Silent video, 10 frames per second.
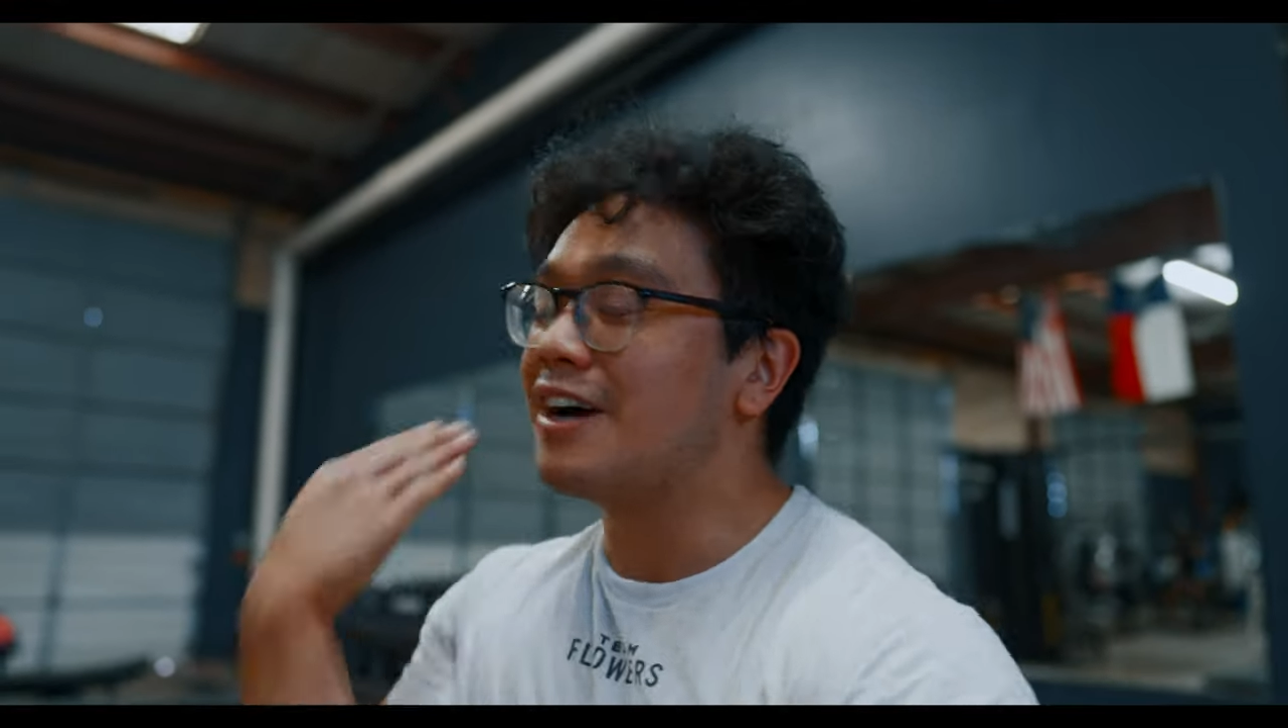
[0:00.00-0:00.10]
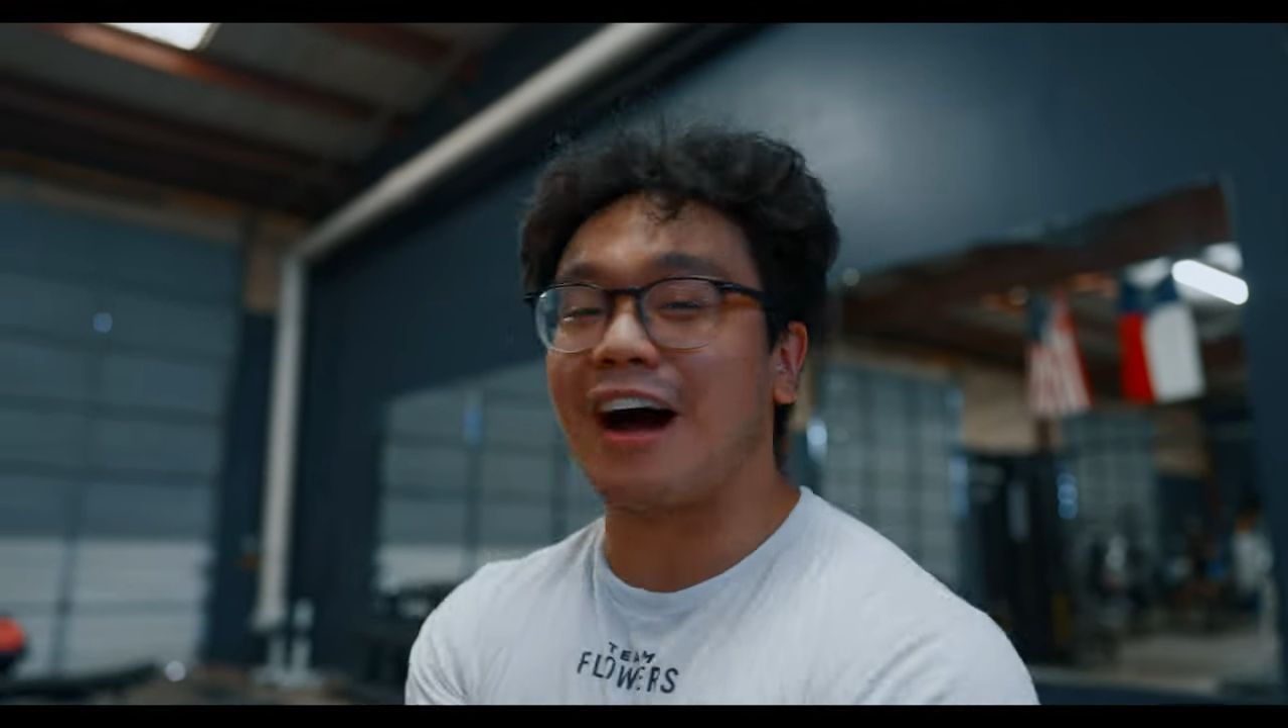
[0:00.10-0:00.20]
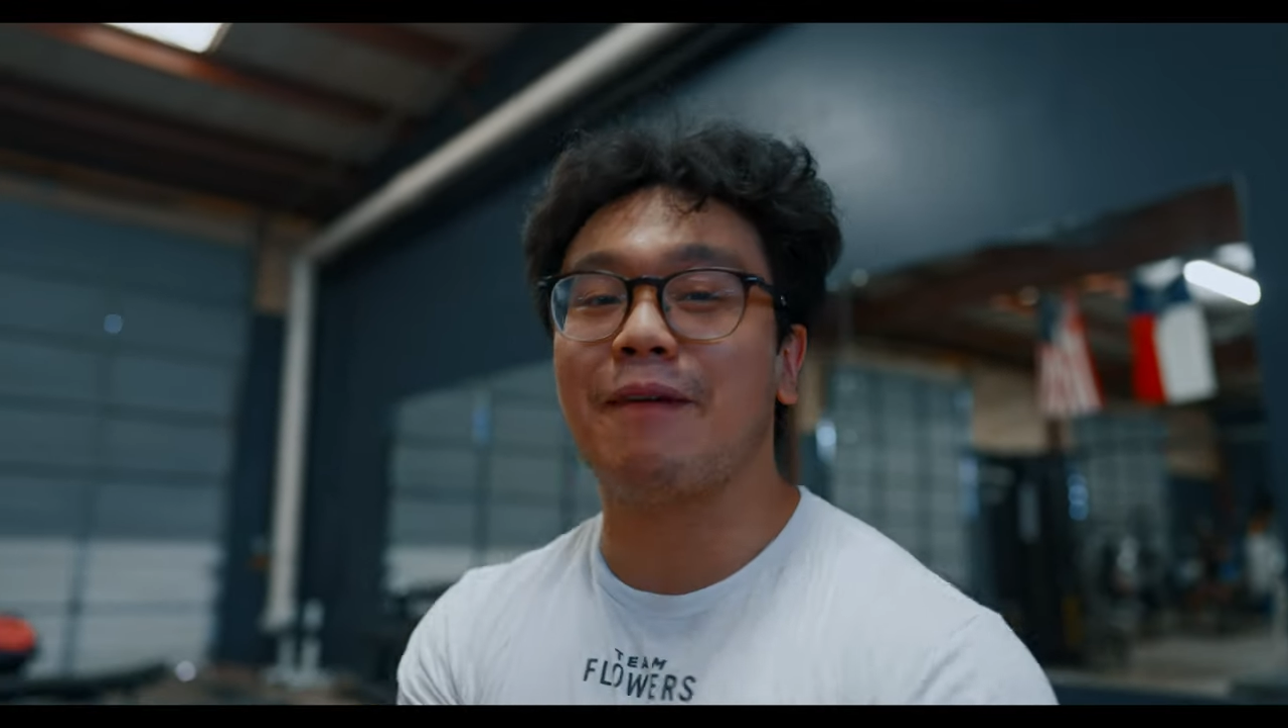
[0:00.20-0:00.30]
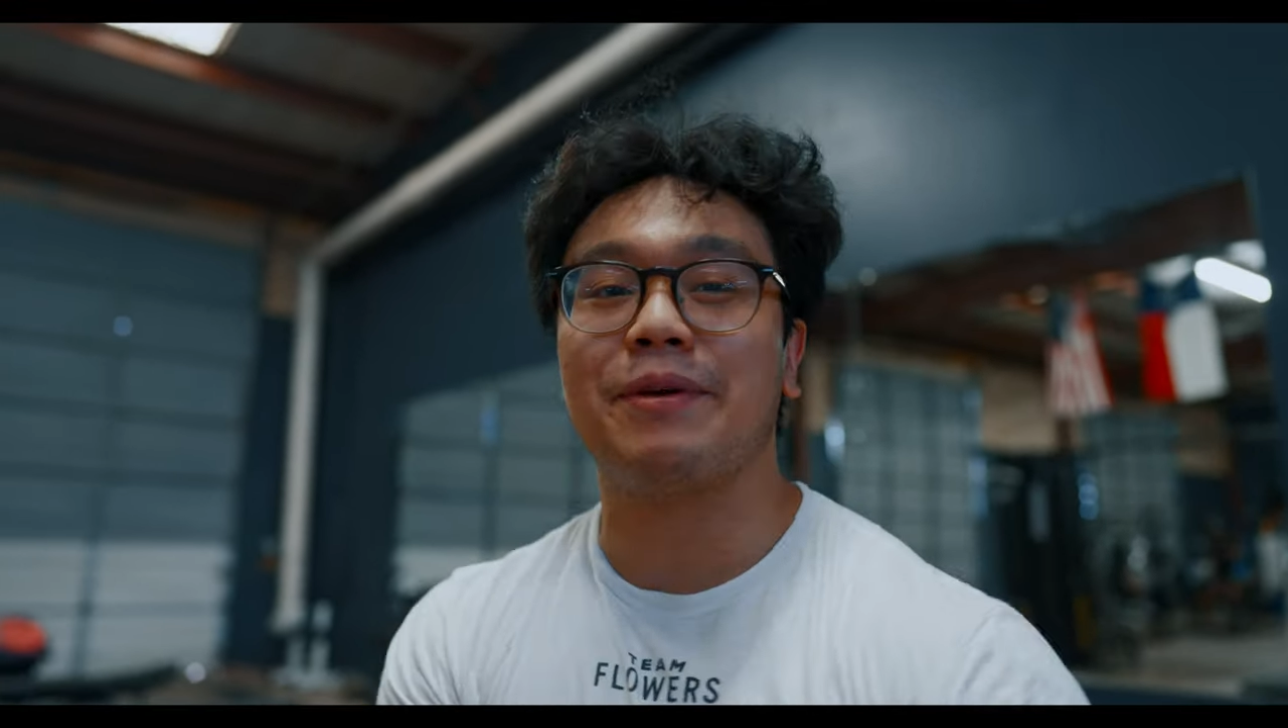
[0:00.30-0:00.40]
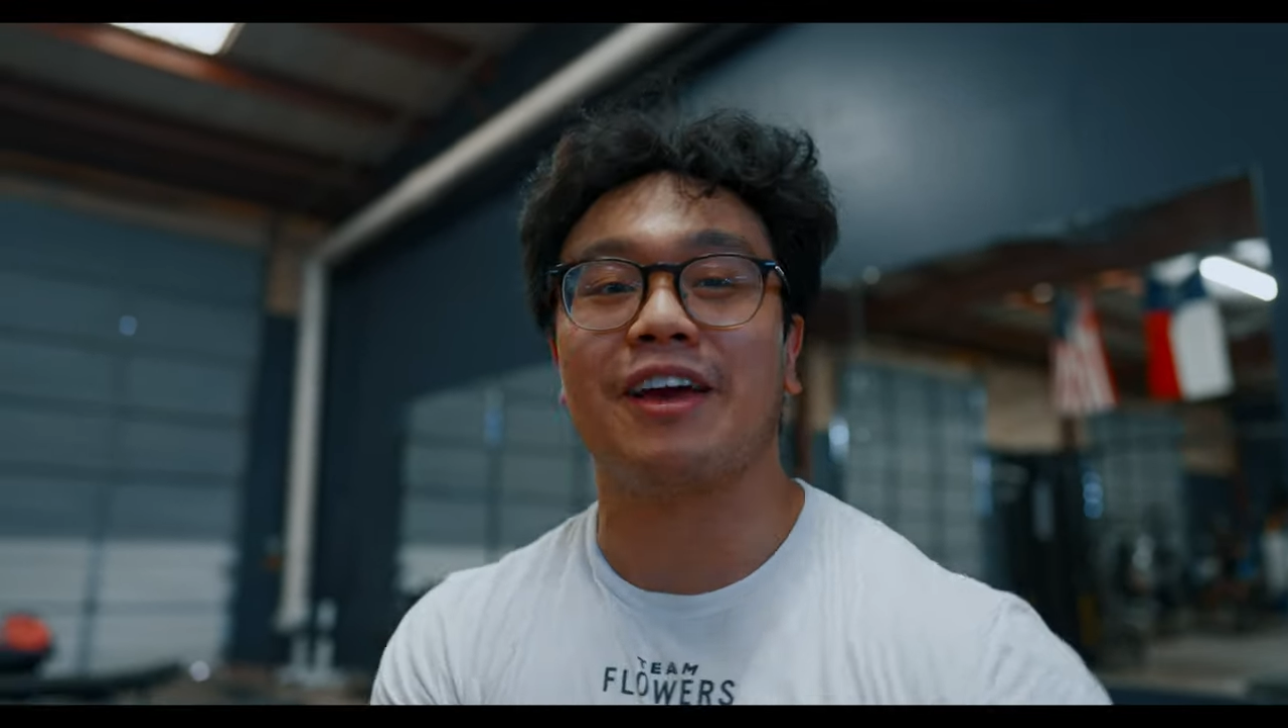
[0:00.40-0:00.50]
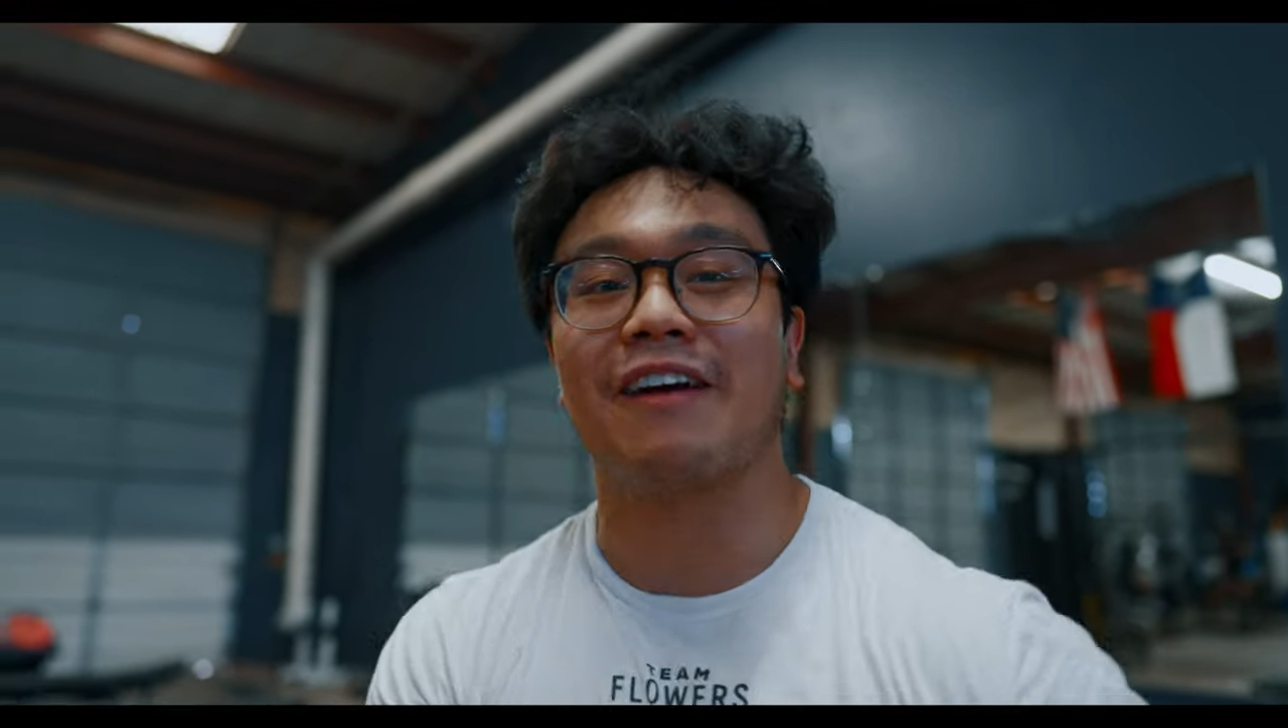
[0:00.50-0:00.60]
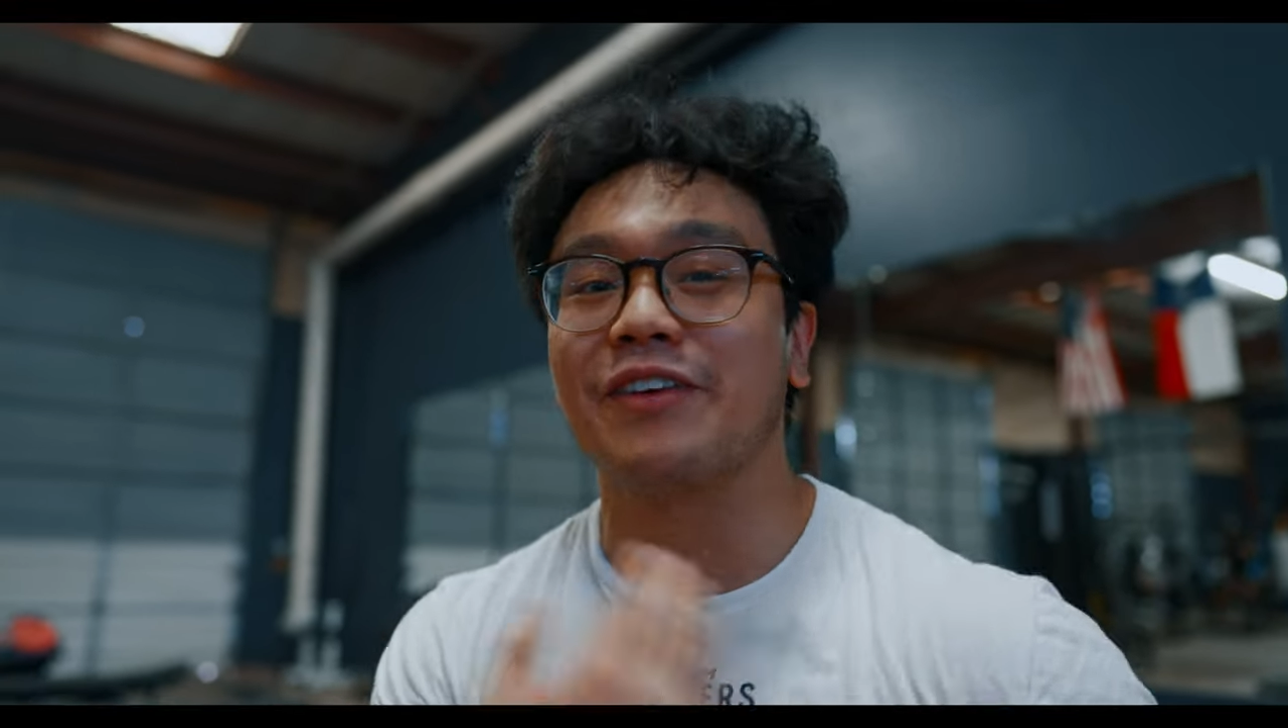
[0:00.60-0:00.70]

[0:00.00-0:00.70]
IPF,